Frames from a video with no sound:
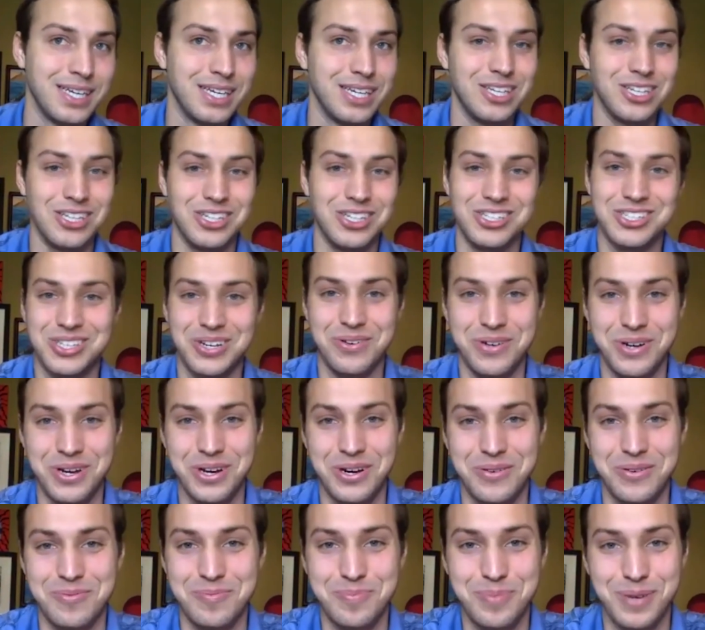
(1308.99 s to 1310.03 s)
You just don't
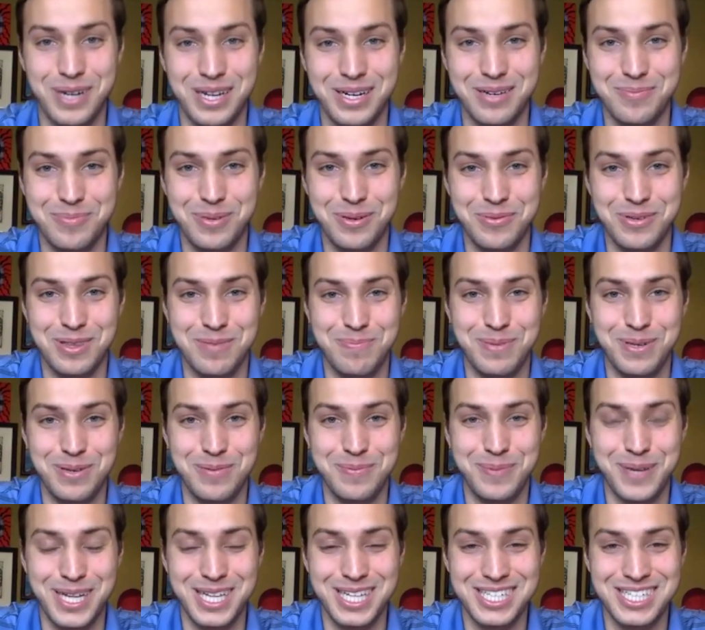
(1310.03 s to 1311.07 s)
know, but but with Bill
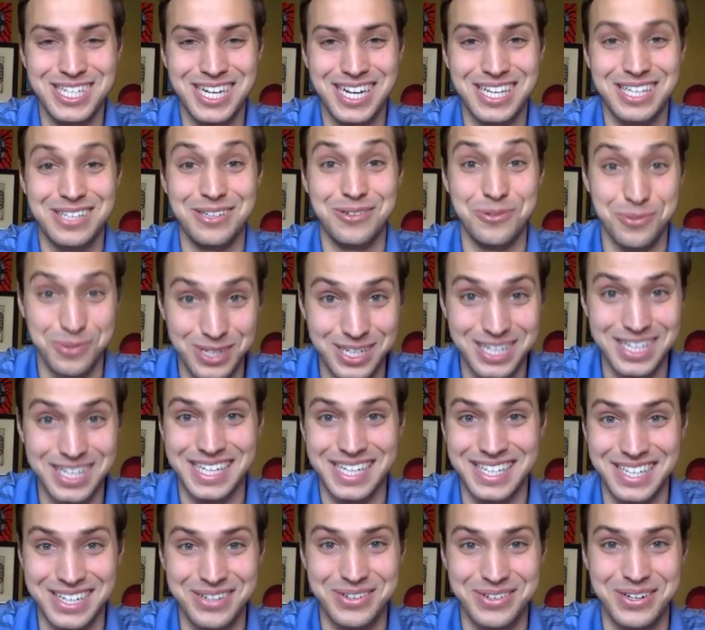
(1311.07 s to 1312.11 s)
Belichick, you really
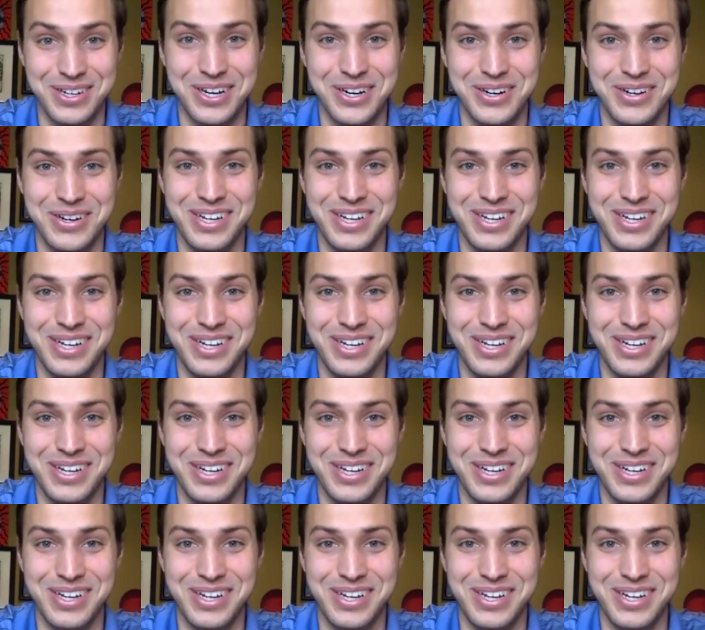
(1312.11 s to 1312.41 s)
don't know.